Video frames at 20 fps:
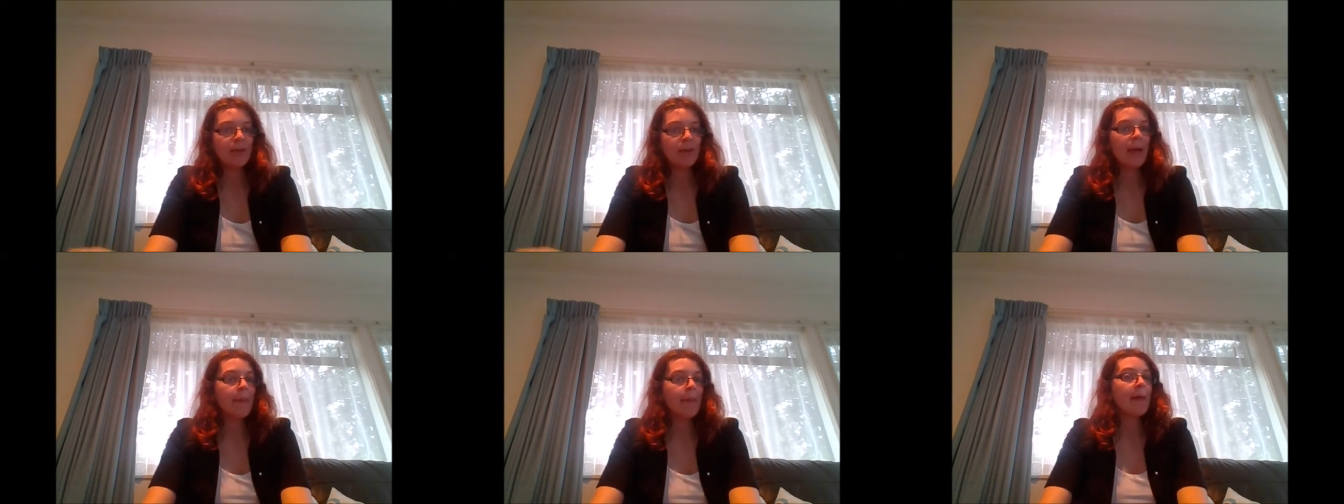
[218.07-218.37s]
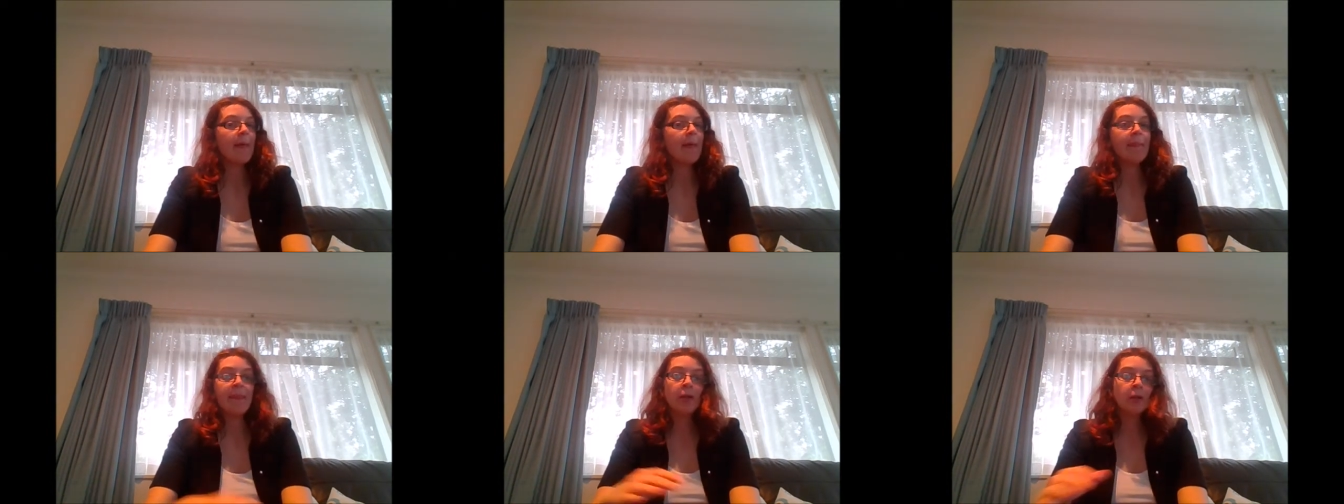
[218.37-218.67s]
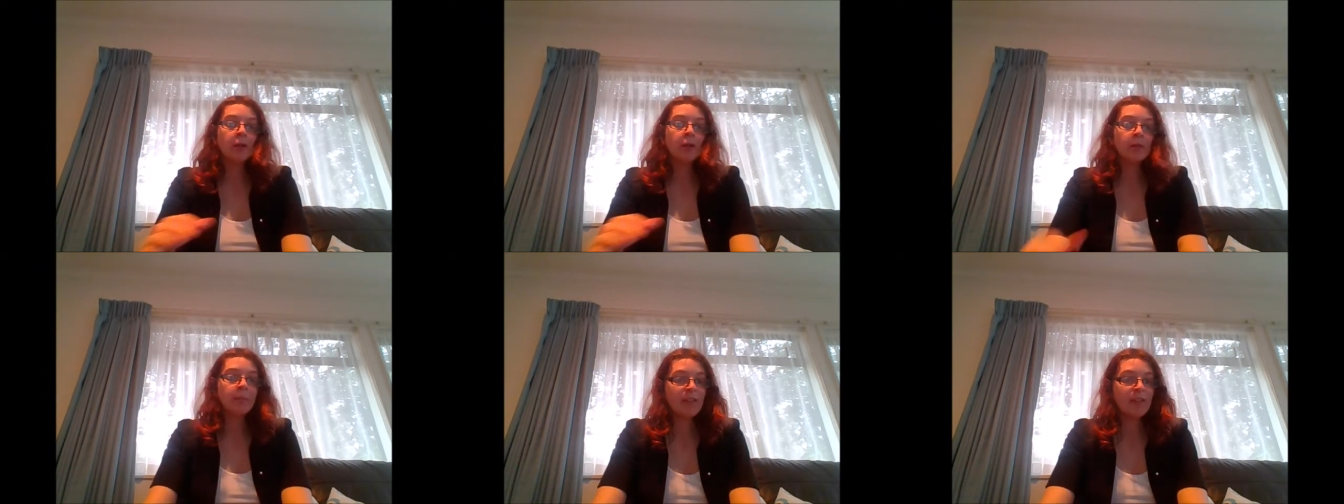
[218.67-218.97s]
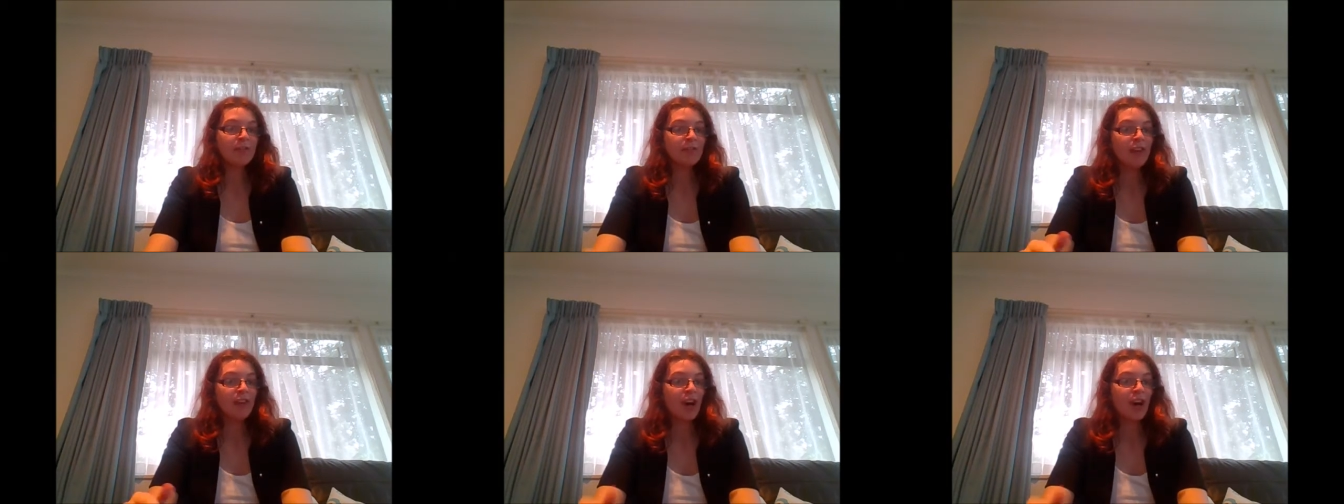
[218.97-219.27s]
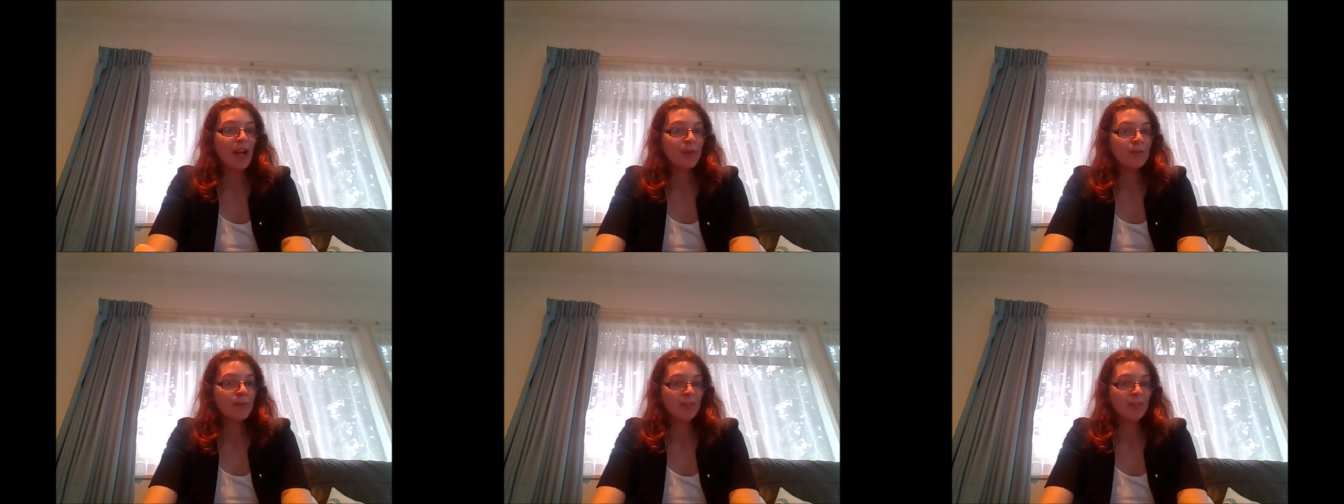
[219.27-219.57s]
and that they'll be
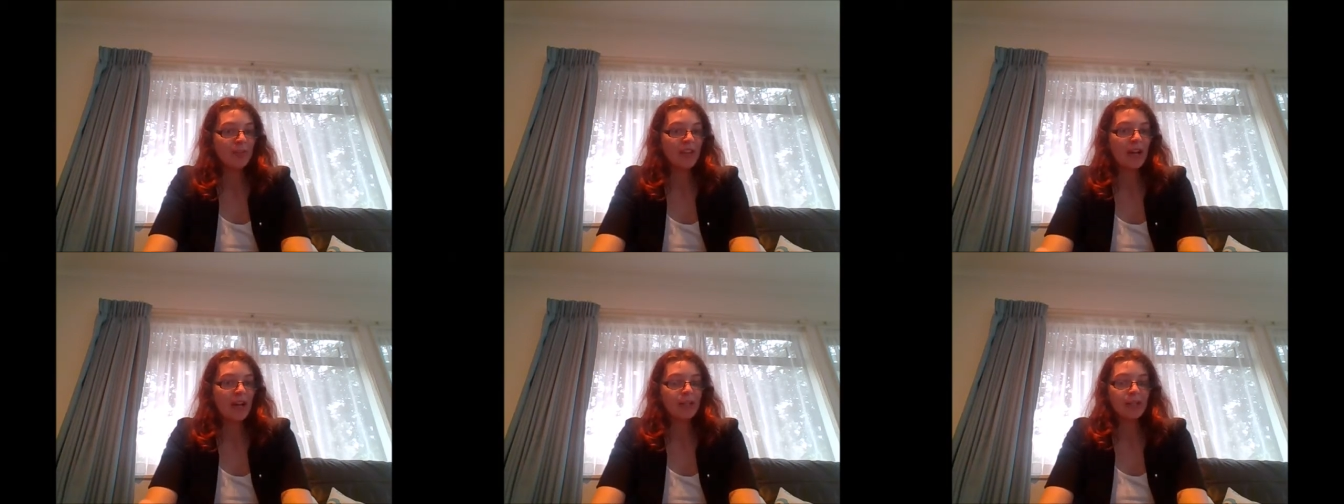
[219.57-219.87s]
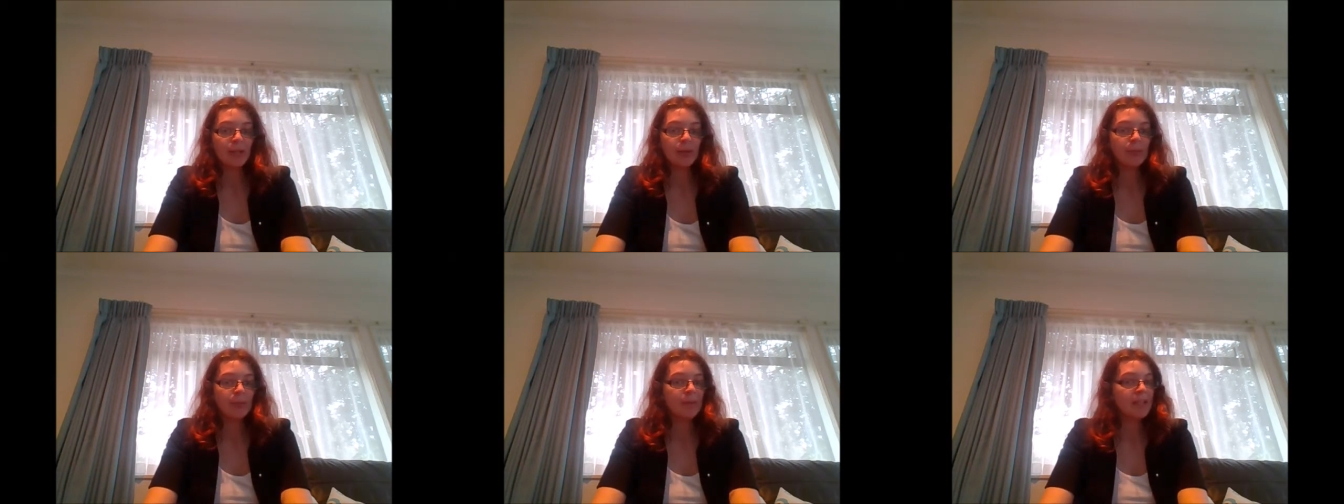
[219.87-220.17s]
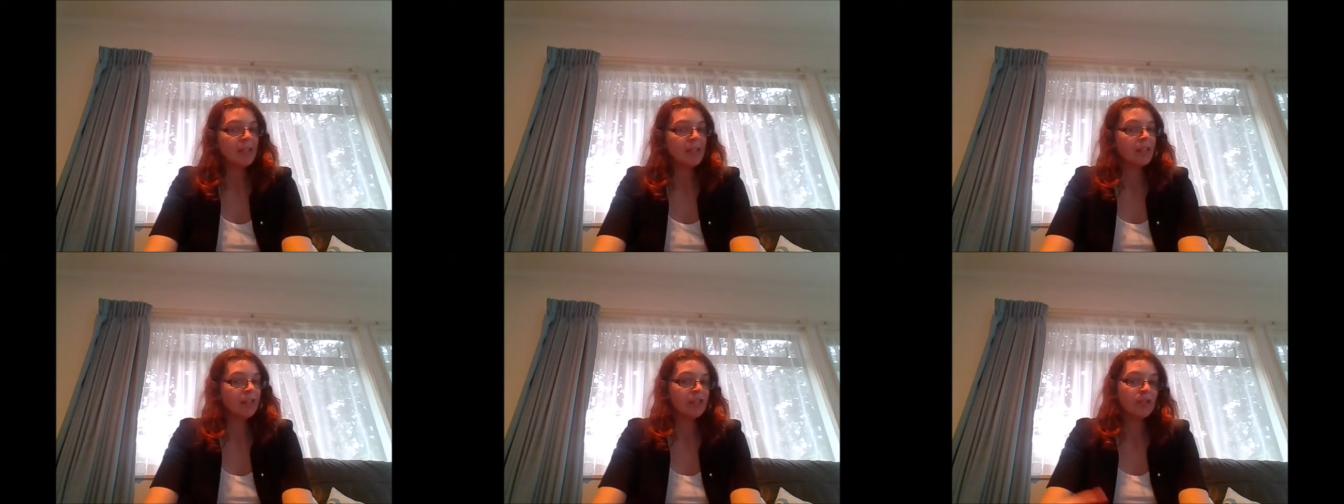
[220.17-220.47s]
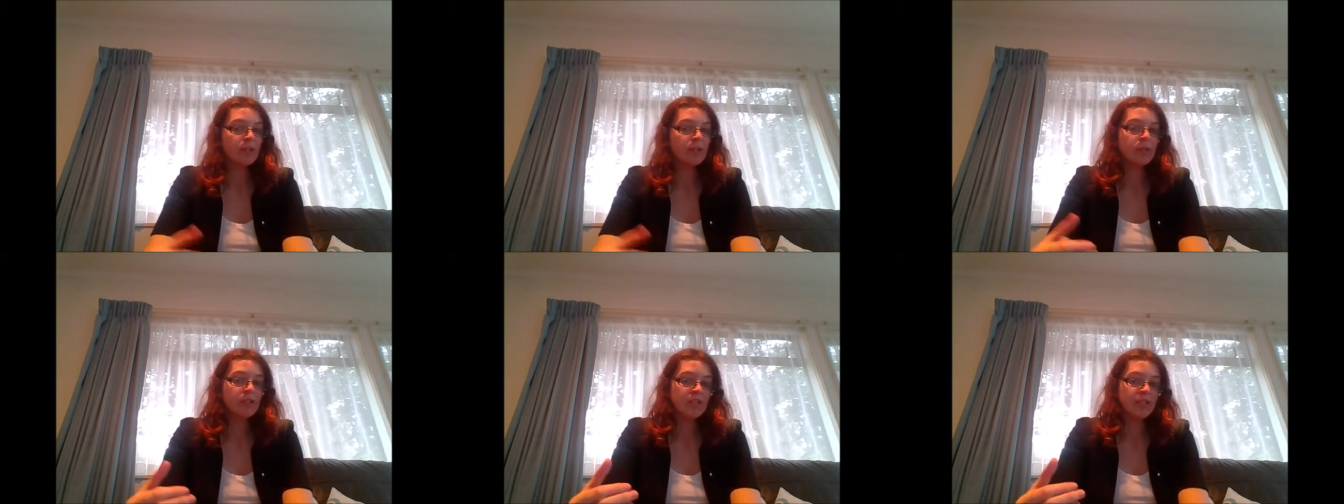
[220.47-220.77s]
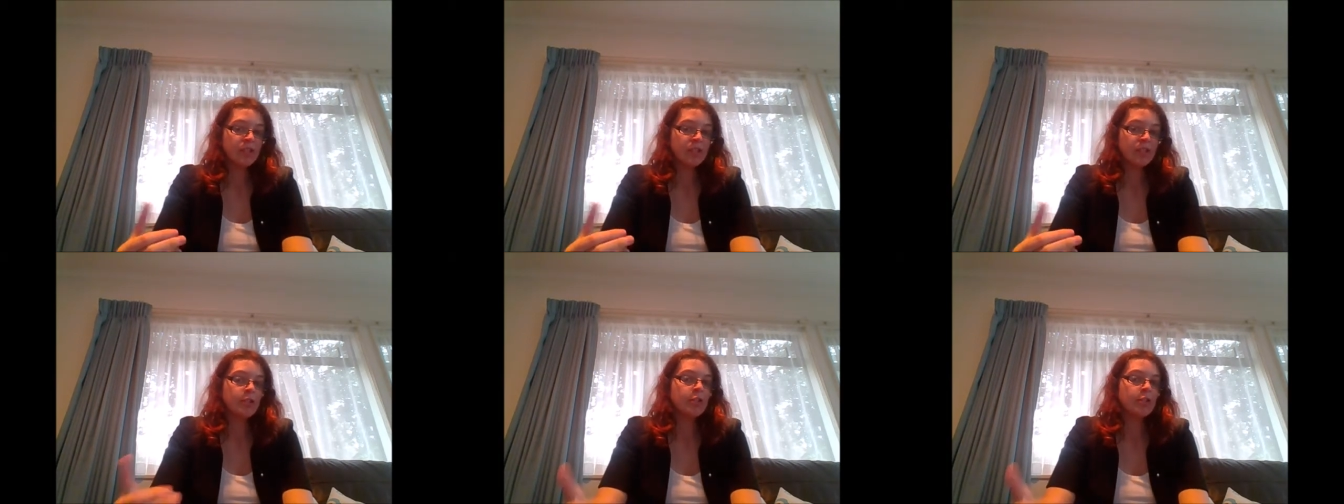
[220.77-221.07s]
fine without you because you're
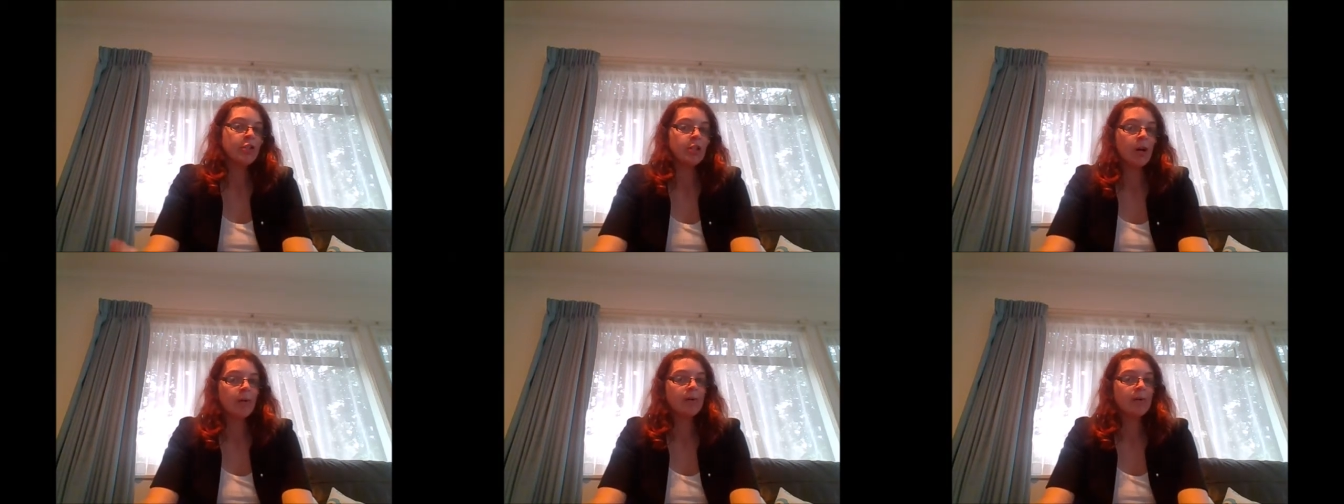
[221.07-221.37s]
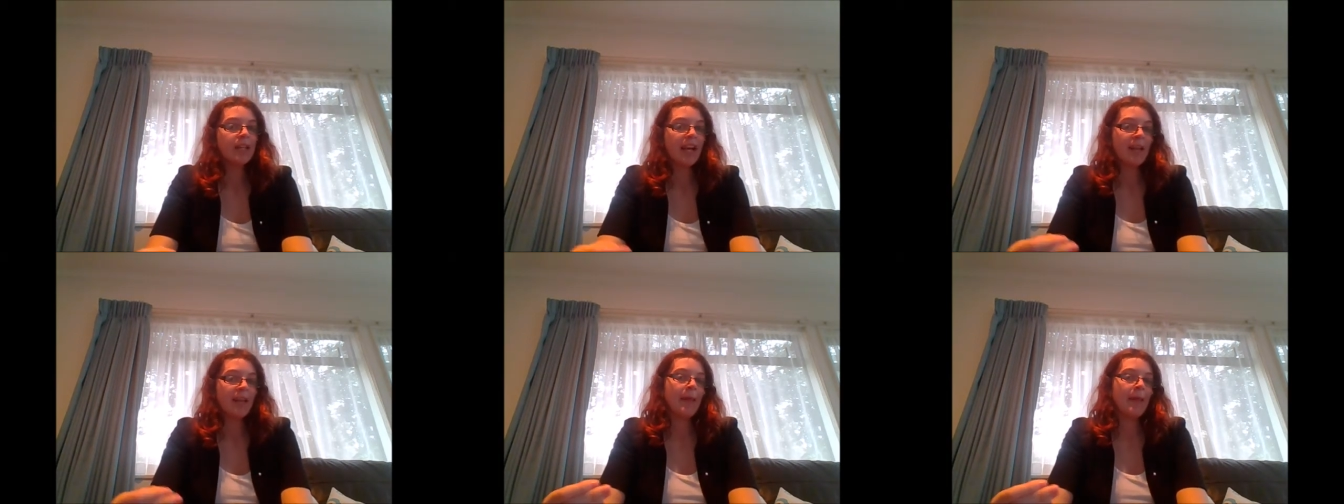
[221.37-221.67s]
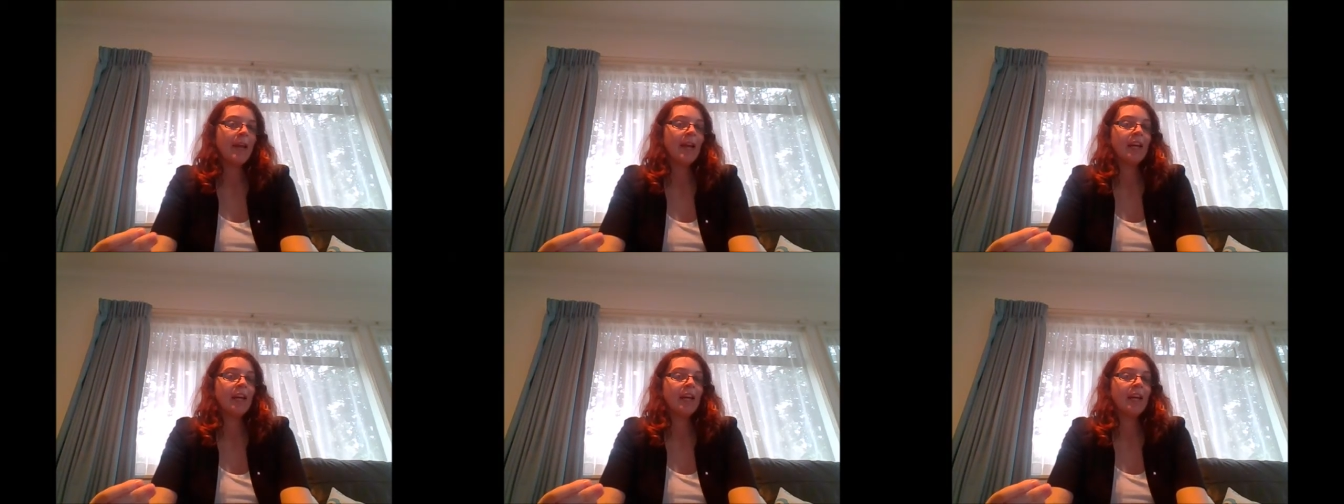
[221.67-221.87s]
just a joke, and